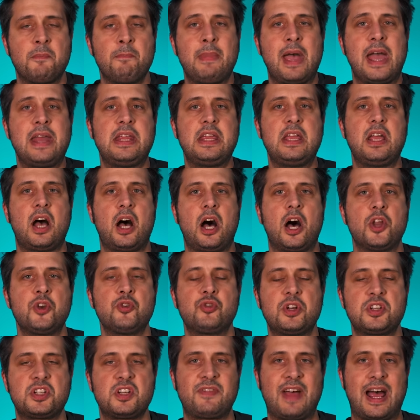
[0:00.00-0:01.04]
many
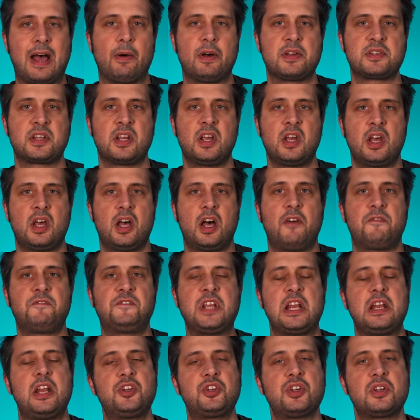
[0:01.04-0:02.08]
hundreds of hours of
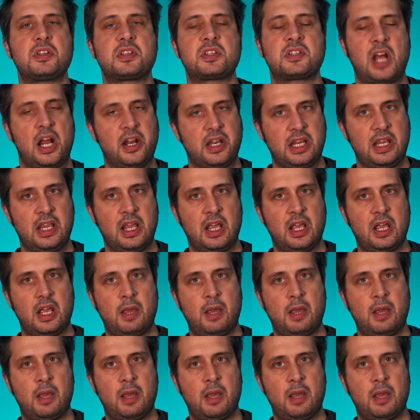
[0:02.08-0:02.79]
diligent study,